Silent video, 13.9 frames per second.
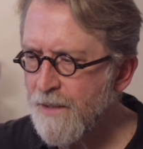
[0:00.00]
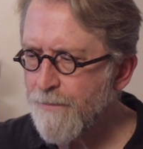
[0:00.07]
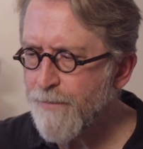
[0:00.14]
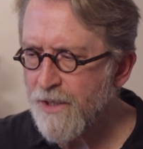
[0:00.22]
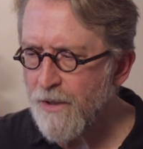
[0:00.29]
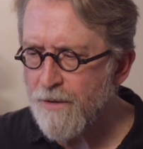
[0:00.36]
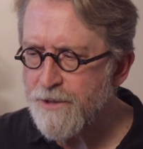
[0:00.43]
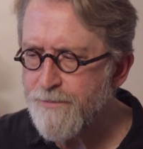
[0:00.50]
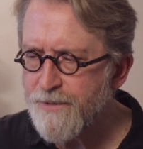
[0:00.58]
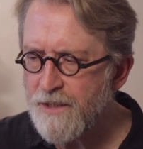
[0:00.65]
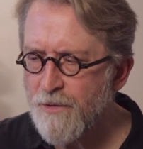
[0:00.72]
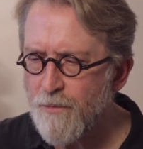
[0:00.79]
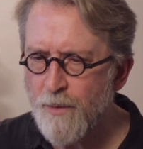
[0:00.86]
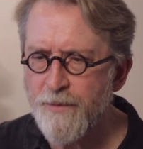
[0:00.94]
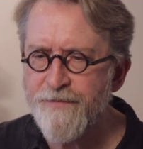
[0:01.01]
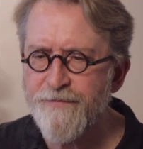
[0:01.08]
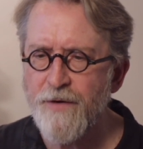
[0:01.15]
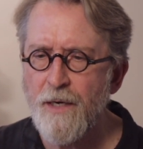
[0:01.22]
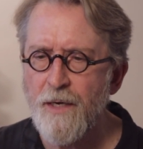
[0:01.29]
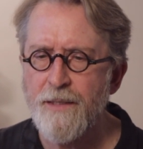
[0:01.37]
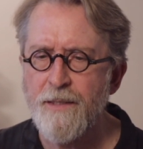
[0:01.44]
But ultimately what we
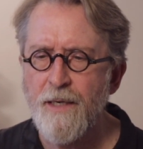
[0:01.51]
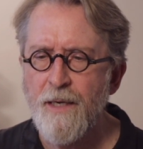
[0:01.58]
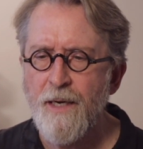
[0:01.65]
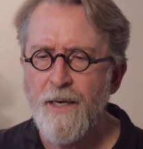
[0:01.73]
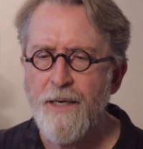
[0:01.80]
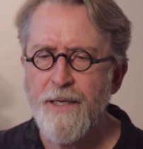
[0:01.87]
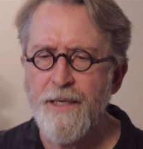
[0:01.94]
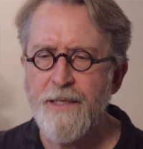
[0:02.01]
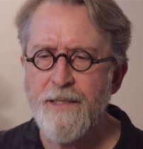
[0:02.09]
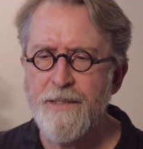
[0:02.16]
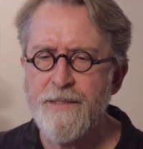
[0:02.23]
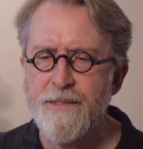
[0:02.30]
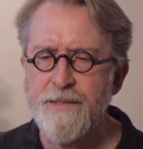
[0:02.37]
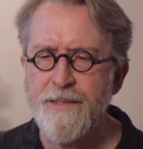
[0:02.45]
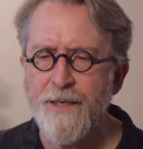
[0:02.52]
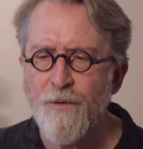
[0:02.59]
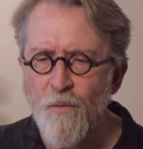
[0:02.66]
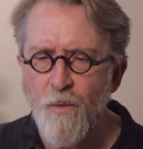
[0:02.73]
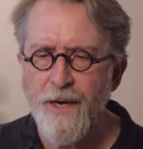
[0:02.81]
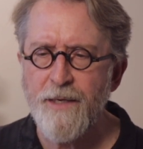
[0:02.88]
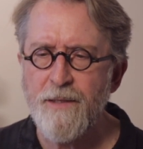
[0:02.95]
find is that
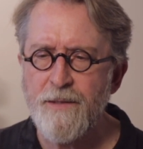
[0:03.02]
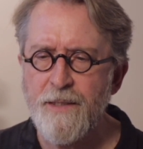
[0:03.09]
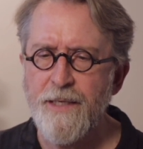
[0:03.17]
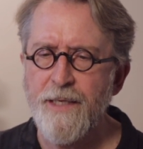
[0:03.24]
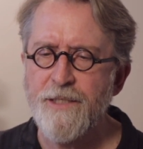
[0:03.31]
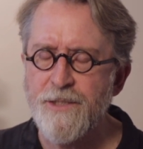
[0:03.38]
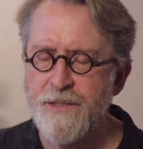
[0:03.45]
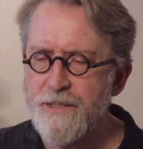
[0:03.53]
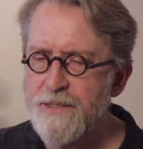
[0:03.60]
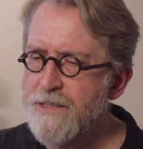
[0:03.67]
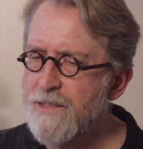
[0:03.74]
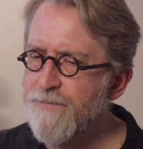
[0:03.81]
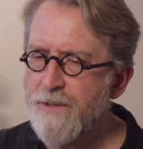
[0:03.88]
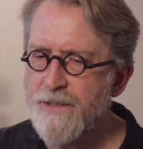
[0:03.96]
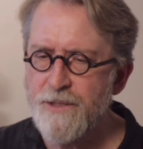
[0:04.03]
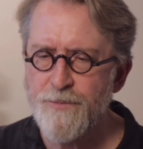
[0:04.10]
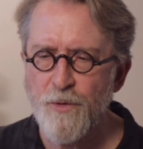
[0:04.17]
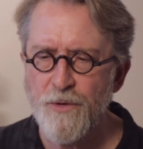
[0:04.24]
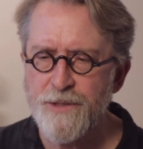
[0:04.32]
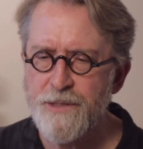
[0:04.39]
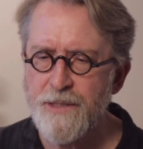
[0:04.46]
wired connection simply is
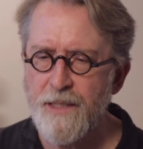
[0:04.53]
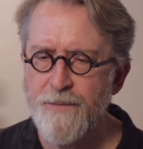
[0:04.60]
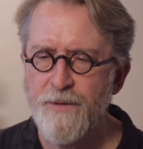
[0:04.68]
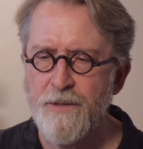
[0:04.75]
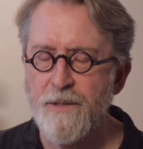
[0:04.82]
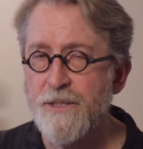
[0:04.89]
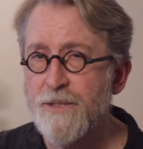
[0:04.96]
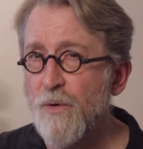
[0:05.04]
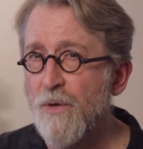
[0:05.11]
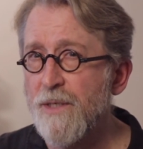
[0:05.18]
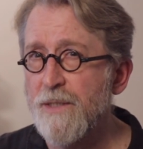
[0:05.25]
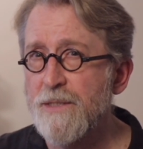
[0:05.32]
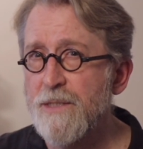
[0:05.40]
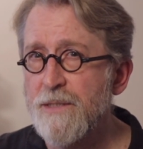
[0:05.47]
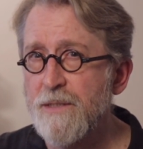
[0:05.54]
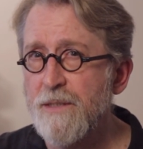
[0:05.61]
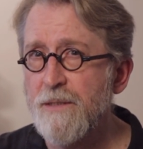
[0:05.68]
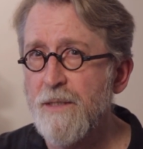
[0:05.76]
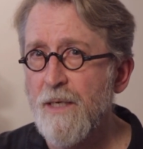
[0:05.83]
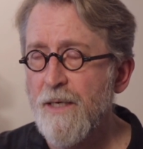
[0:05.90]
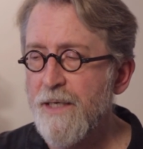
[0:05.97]
more stable, it's more
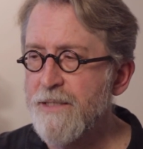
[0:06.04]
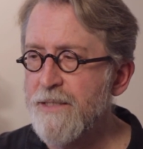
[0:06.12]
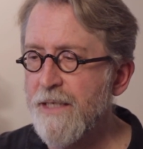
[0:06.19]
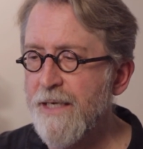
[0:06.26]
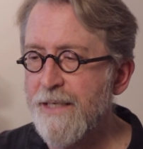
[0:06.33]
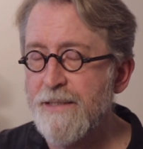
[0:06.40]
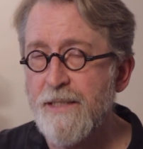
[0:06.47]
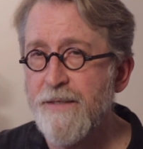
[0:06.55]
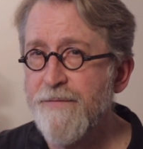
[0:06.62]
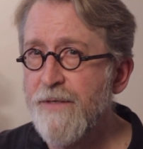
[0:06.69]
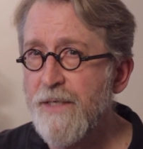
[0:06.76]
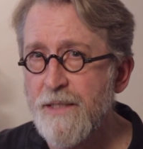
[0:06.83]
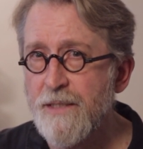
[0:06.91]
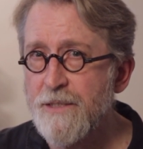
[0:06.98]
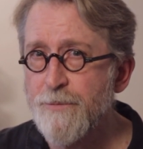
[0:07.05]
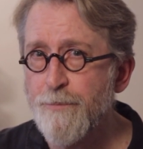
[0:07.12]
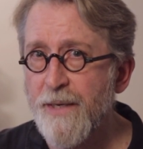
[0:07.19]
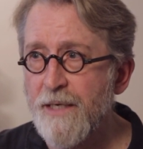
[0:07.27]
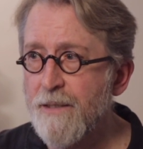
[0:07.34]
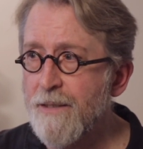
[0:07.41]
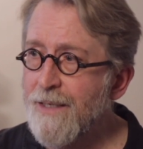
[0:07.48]
consistent, its connectivity is
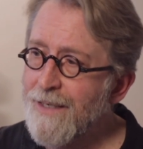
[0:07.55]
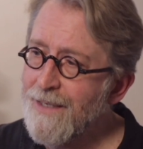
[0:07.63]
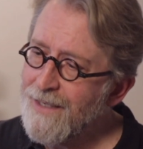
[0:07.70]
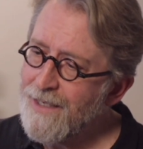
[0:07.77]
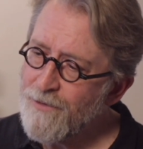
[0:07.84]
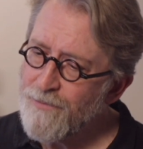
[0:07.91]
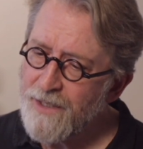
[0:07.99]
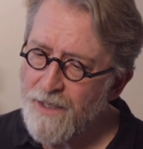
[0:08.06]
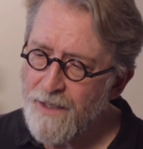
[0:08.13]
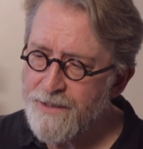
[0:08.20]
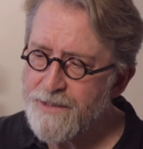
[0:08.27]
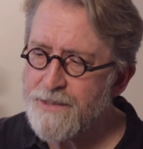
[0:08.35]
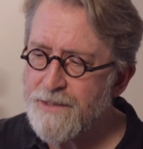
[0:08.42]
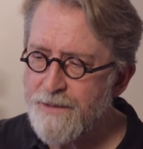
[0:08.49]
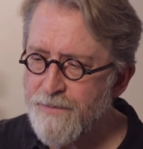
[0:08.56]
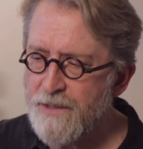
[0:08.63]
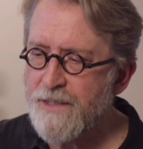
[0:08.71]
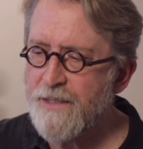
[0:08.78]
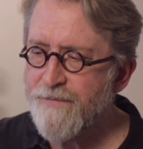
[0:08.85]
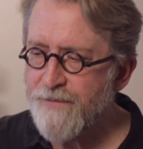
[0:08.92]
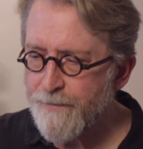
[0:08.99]
better, and we honestly
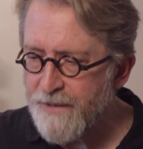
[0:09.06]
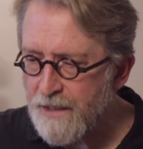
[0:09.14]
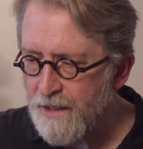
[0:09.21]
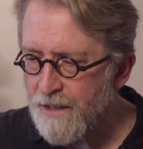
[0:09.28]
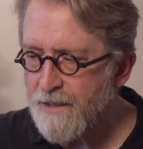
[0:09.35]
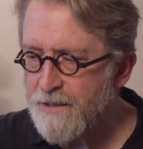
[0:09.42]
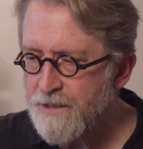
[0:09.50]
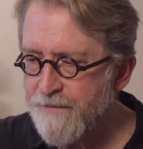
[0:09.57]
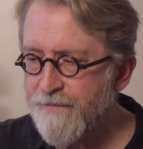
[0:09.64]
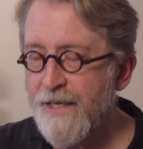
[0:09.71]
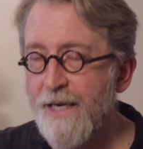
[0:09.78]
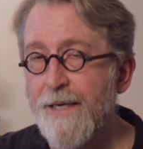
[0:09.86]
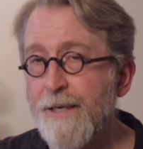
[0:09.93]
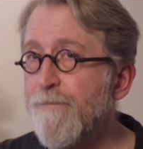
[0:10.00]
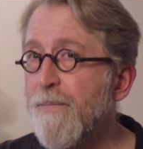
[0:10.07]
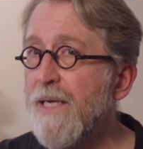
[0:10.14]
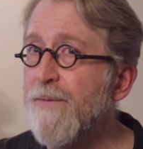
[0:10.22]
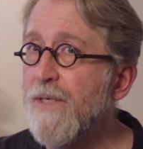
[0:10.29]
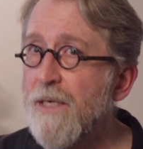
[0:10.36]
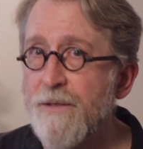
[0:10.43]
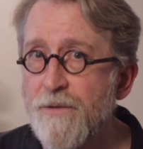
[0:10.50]
believe that because of that, and
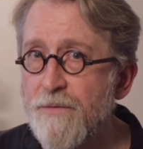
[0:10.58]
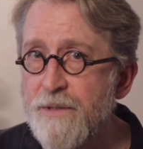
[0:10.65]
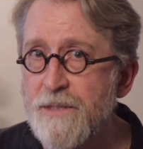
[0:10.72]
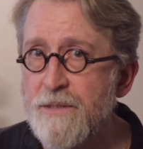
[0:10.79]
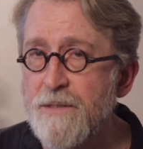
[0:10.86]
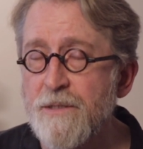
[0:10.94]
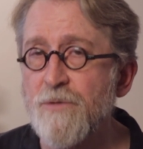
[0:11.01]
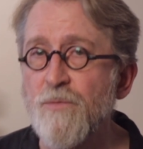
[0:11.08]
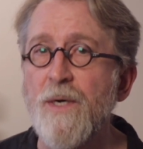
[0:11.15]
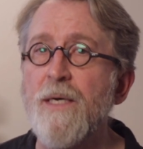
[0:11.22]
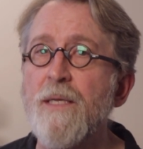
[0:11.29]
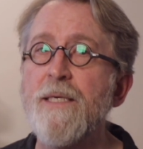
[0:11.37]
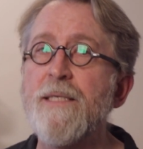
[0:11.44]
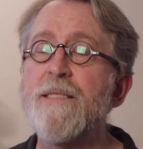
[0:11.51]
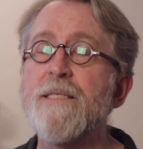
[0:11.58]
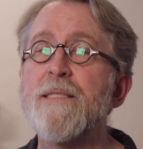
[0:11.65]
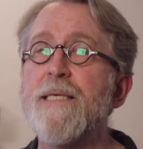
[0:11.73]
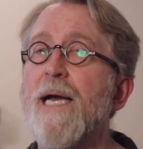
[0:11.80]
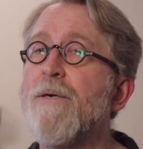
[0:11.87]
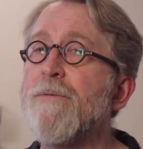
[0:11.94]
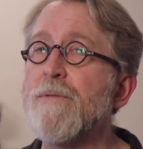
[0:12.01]
maybe other reasons as well, it
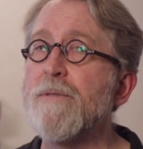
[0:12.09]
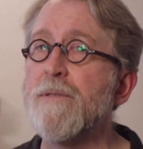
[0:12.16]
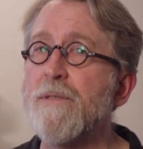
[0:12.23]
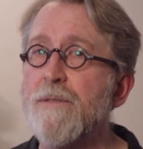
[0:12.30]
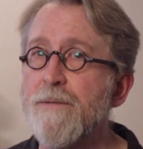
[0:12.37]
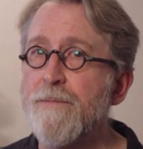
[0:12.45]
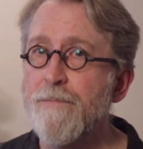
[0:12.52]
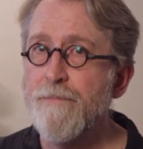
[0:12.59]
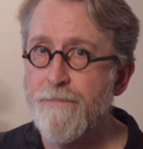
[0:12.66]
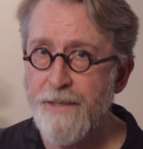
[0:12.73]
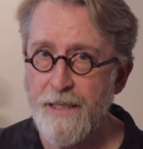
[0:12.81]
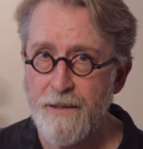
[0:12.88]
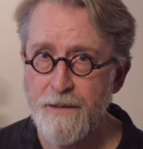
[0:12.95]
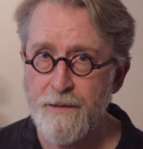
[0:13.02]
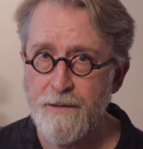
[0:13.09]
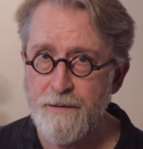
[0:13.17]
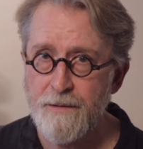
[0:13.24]
sounds better.